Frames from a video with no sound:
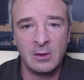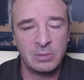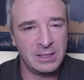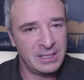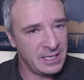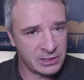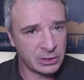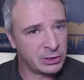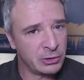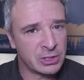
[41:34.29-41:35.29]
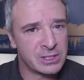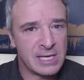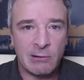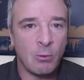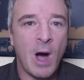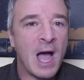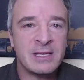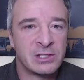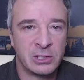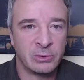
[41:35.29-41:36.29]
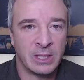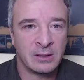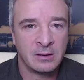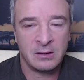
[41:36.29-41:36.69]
But the institutions now are wise to it.